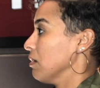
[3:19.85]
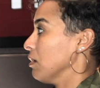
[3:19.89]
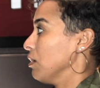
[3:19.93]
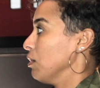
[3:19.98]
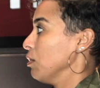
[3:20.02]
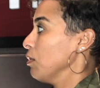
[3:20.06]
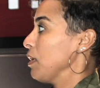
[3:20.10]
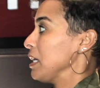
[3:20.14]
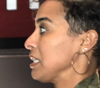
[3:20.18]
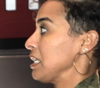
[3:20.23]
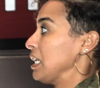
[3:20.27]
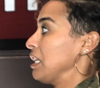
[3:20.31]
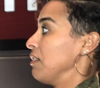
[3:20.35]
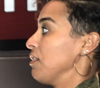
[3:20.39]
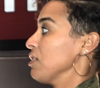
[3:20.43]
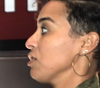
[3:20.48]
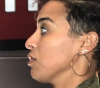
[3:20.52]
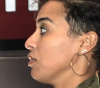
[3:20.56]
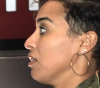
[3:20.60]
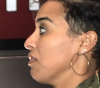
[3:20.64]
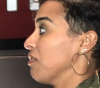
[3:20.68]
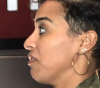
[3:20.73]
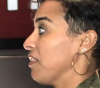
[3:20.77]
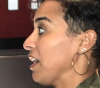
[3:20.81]
you as an
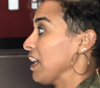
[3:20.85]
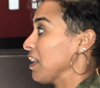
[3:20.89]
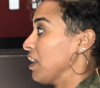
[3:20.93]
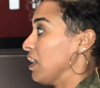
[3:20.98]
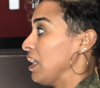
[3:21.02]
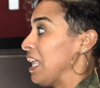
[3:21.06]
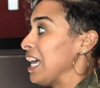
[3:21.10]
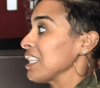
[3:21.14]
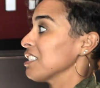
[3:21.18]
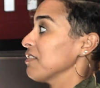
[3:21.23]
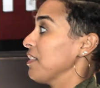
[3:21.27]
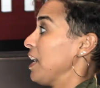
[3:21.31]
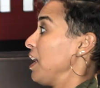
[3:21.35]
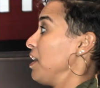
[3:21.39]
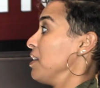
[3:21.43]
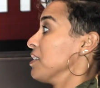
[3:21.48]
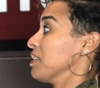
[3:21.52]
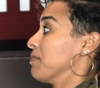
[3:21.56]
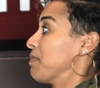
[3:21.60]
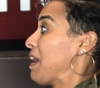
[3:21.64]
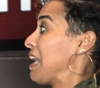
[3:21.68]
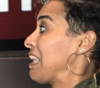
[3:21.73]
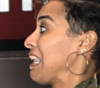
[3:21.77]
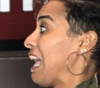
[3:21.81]
individual affect lots of areas
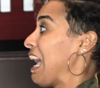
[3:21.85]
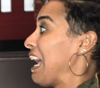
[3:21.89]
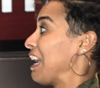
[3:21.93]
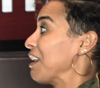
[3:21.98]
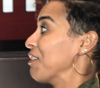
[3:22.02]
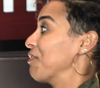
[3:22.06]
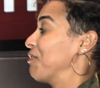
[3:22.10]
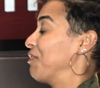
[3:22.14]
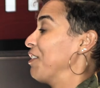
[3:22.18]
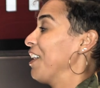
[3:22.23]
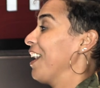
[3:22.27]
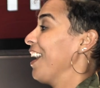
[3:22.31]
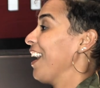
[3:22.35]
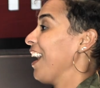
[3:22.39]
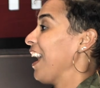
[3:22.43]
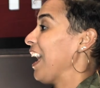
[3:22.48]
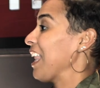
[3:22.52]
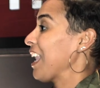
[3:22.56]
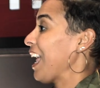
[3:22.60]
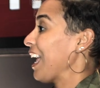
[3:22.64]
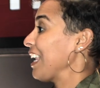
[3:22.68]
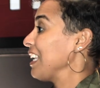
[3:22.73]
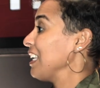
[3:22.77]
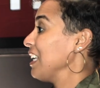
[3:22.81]
of my life, yeah. and I